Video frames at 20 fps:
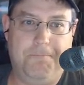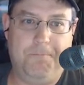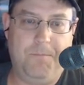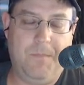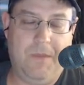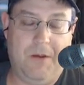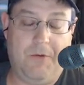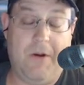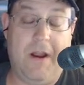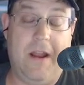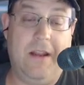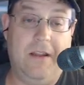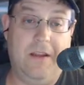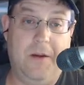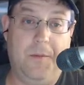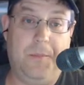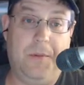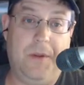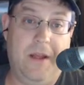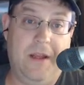granted
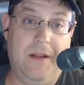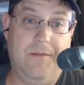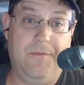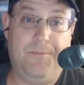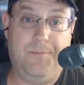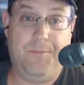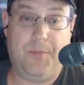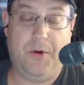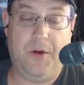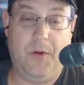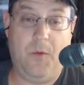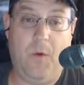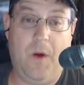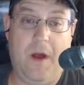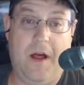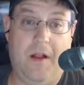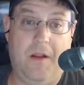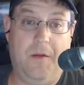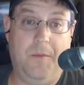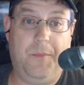they're playing pretty
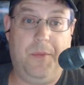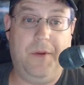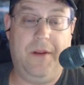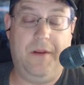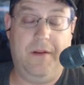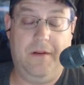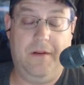well, but